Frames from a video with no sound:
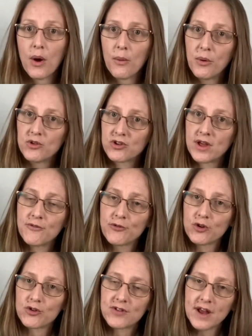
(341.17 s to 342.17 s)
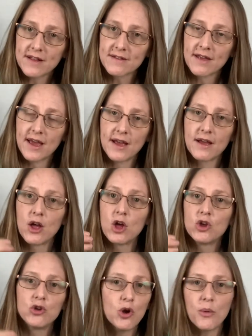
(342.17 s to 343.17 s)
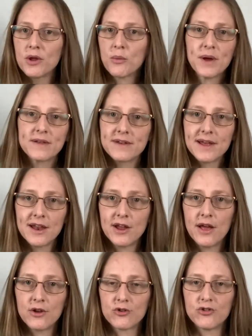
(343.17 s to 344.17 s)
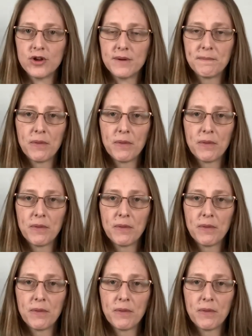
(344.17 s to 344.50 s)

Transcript: which again, for your stance leg, you don't want it wasting any energy.